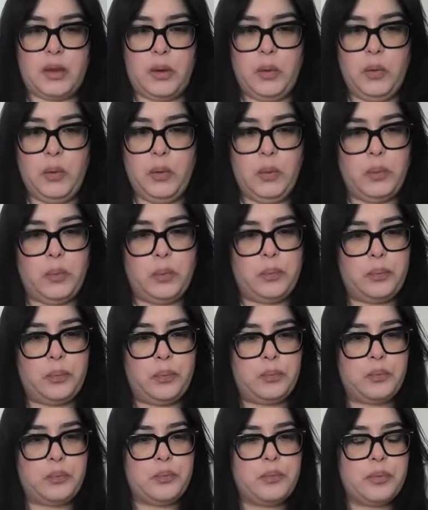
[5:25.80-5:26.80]
Oh,
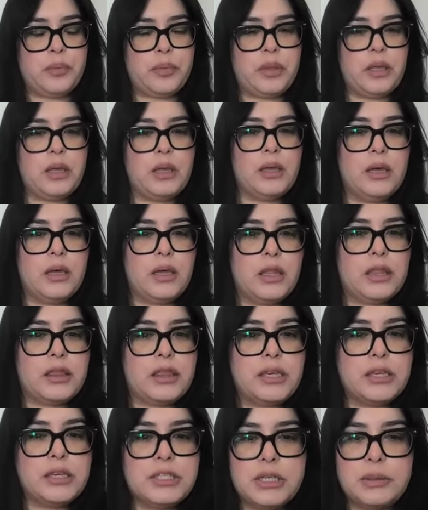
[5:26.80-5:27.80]
I
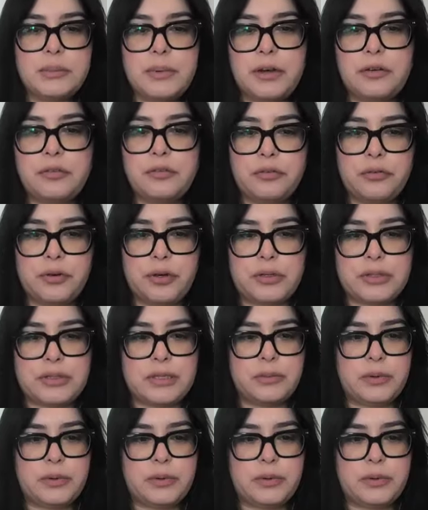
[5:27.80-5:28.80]
think she might have
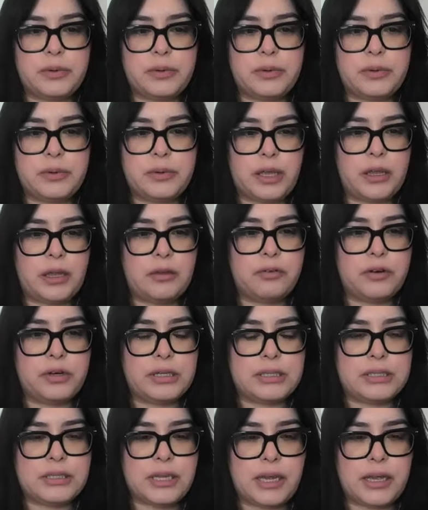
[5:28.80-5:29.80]
frozen. We're gonna give her
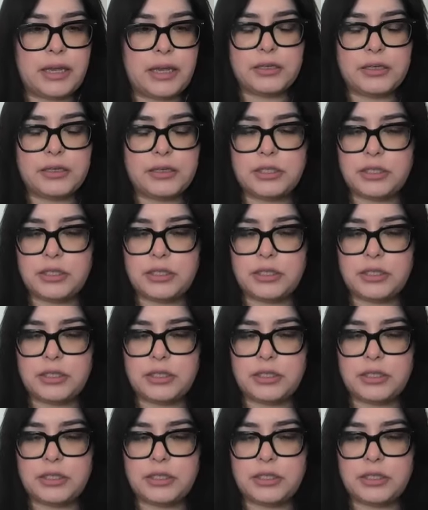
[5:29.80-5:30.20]
a second.